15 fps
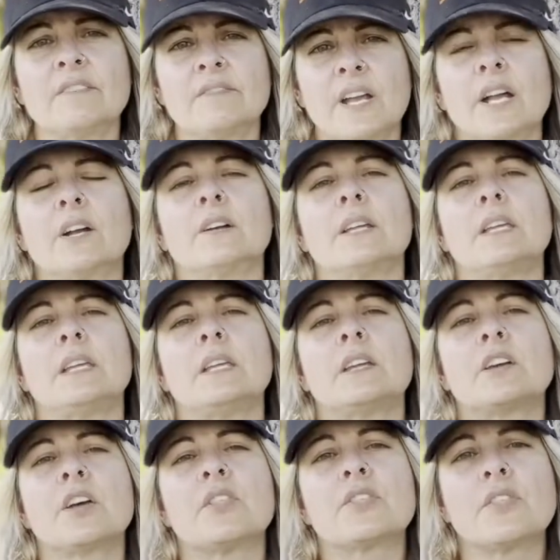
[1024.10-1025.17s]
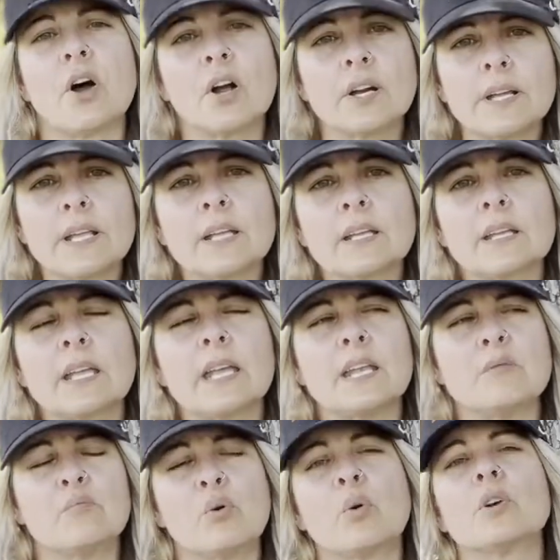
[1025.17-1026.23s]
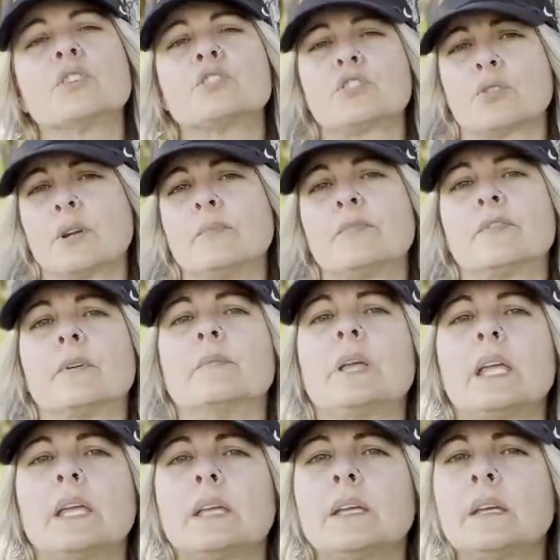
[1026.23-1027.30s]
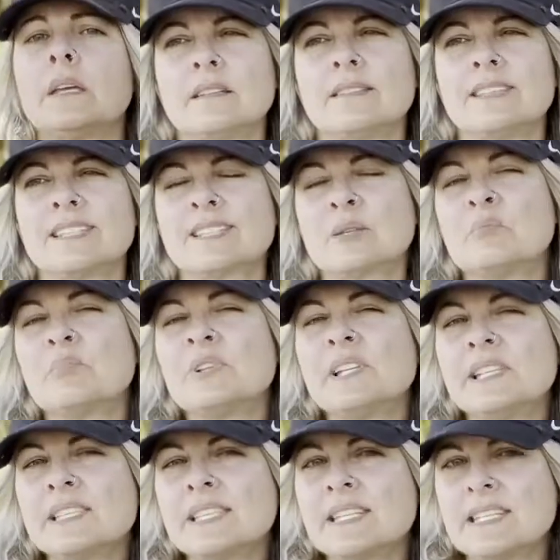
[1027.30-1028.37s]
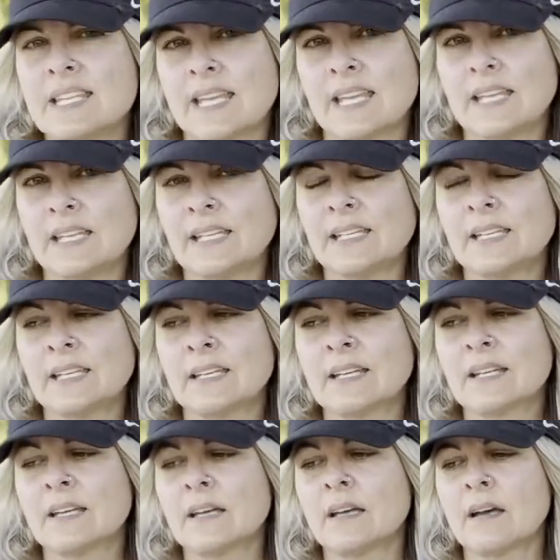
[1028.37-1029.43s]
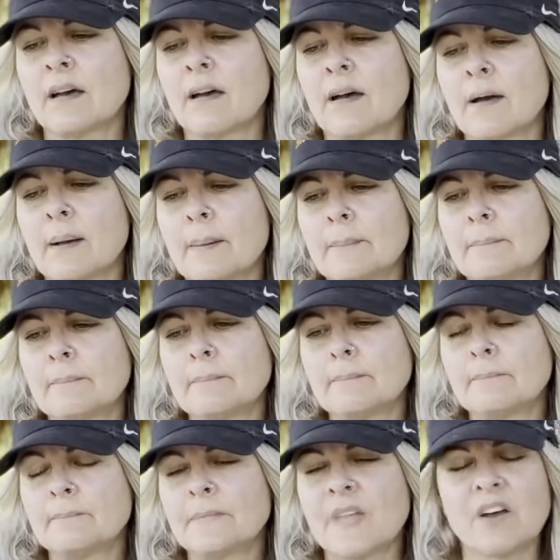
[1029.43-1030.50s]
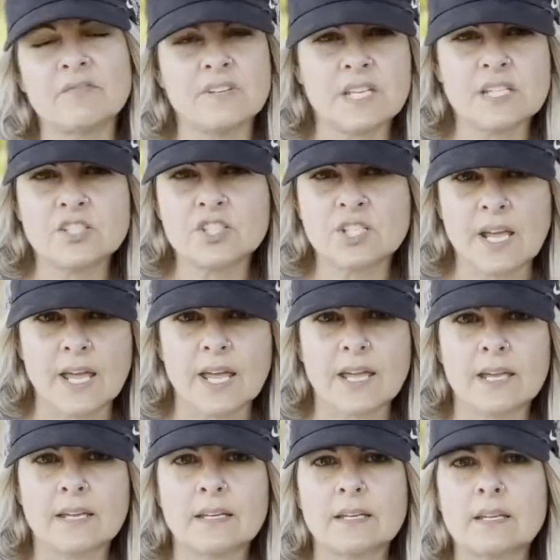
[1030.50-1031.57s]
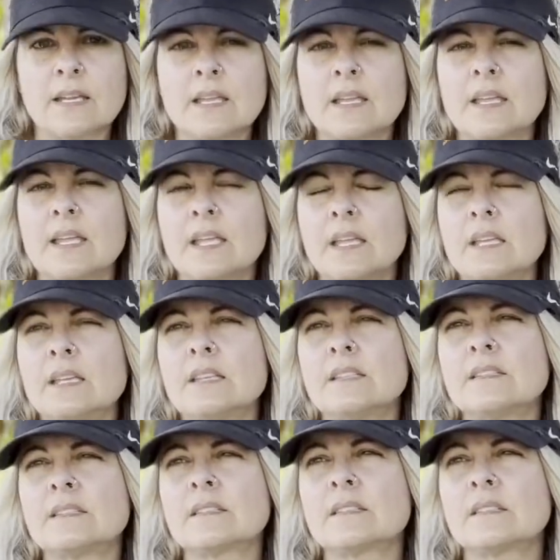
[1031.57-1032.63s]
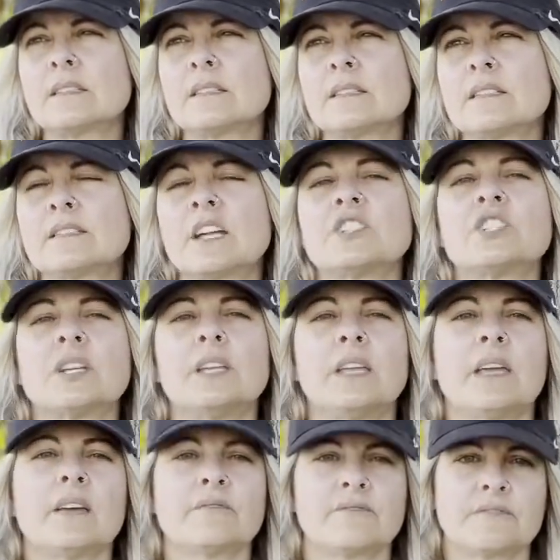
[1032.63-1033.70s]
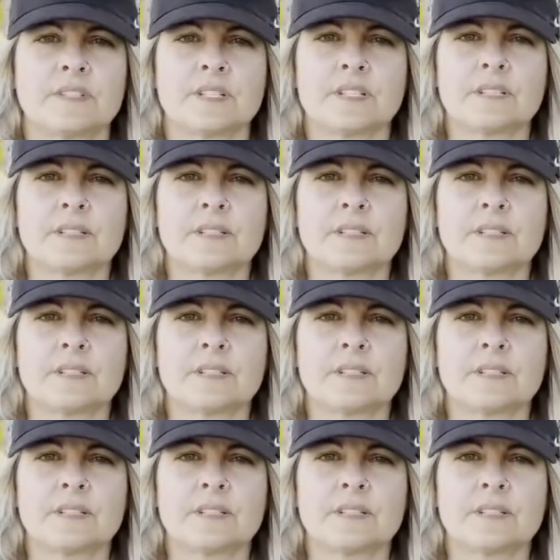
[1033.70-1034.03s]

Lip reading: very cathartic and important trip for me. The simplicity of each day is such a gift,